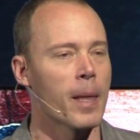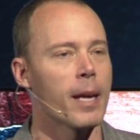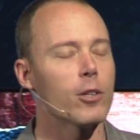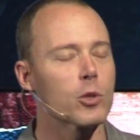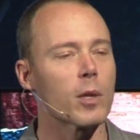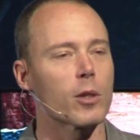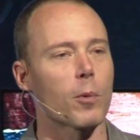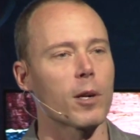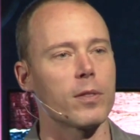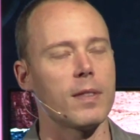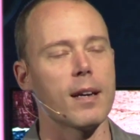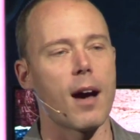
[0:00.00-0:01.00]
Here's what the
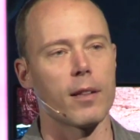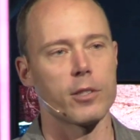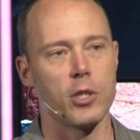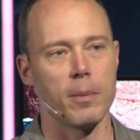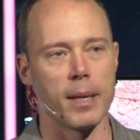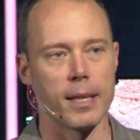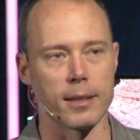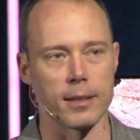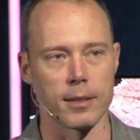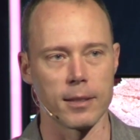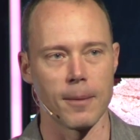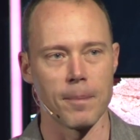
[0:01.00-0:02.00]
word theology
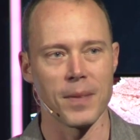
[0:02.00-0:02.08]
means.